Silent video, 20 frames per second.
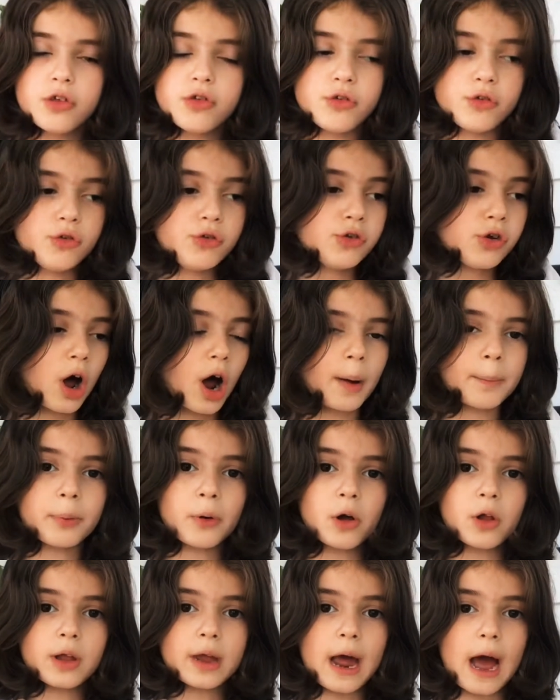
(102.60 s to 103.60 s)
Do not
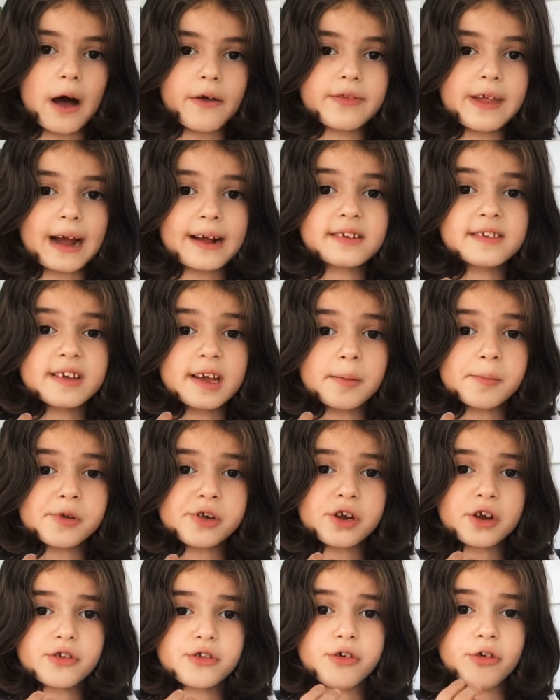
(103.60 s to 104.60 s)
pull it out. That can
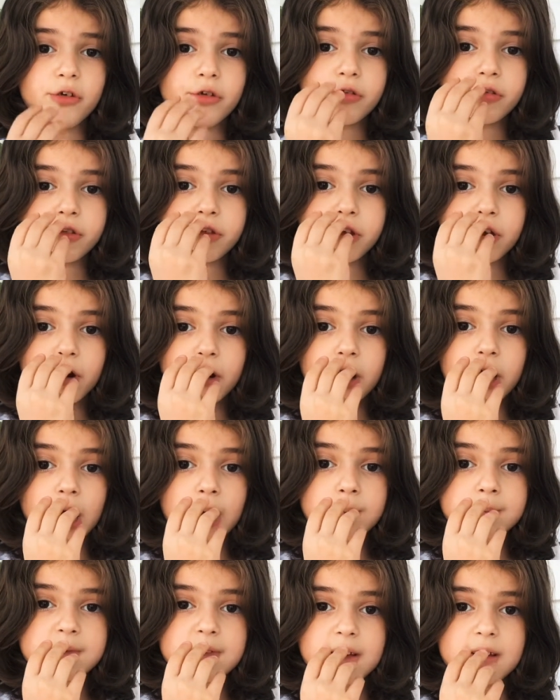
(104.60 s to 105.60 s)
damage your tooth, your
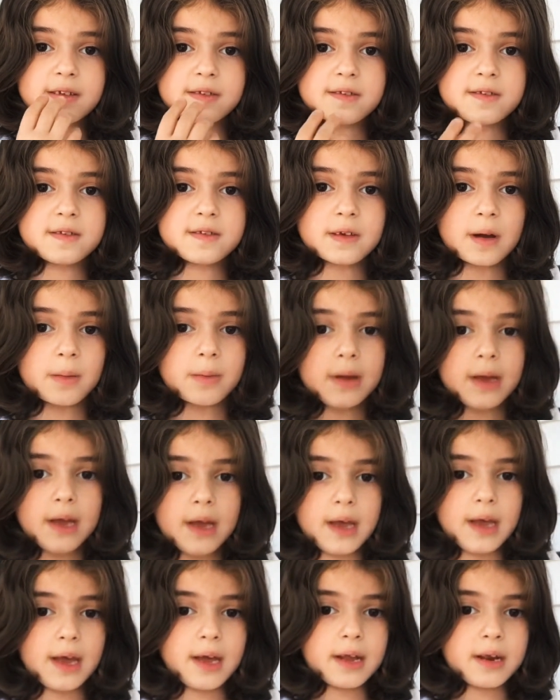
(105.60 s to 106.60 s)
gums, and some,
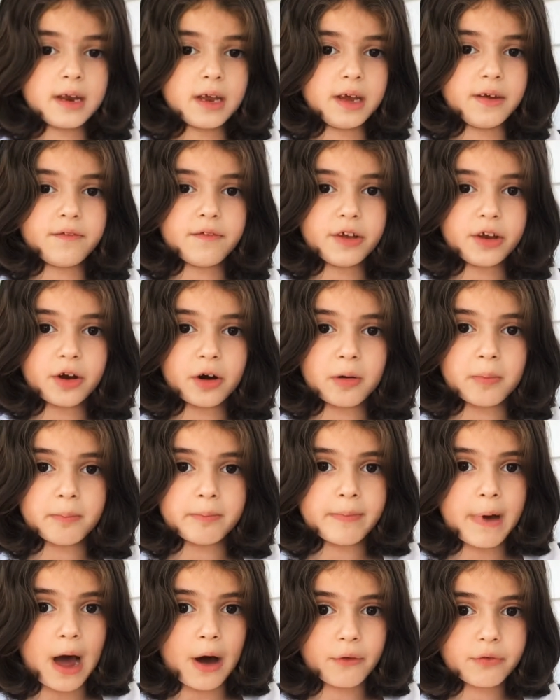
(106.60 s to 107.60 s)
and even your
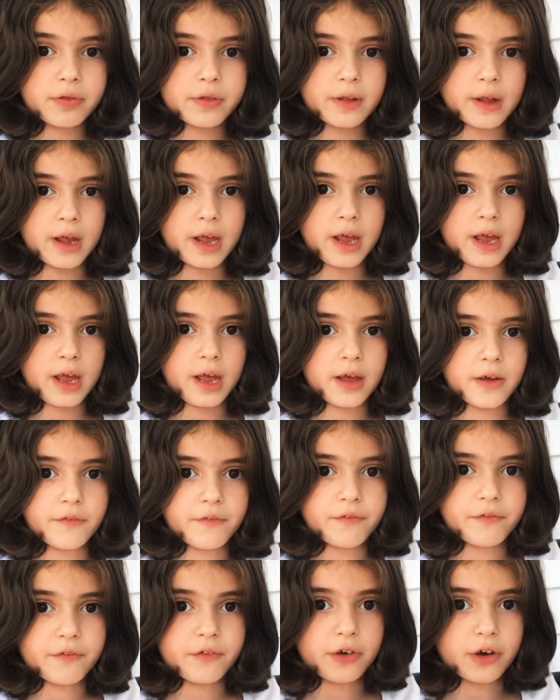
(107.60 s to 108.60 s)
mouth
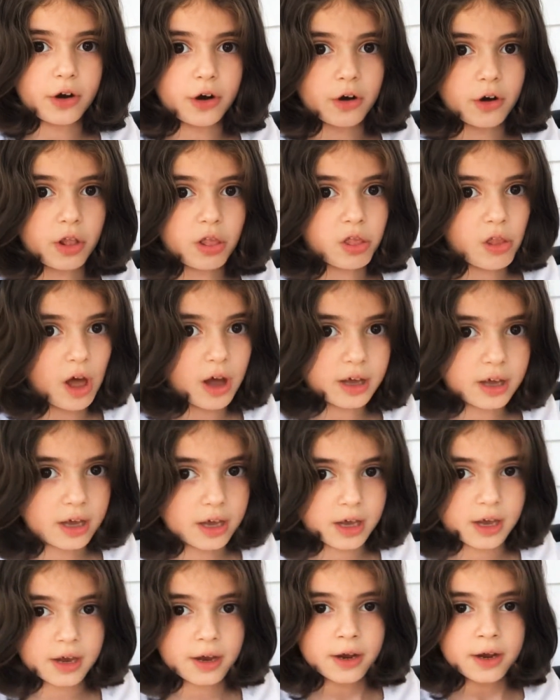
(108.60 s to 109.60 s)
if you're
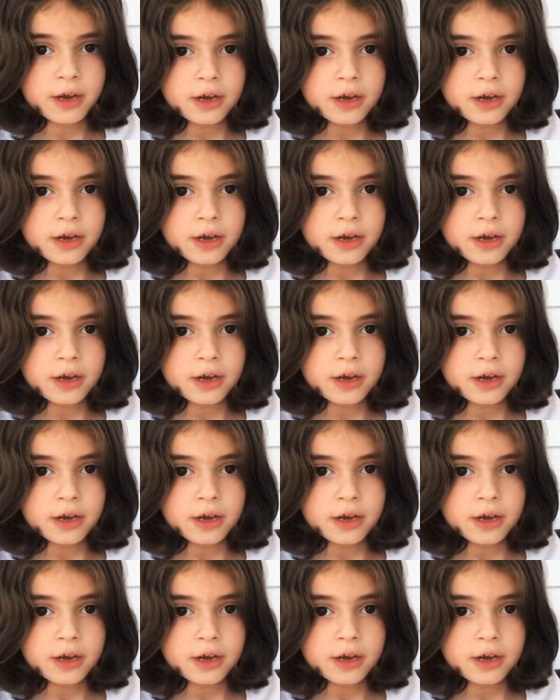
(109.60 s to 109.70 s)
lucky.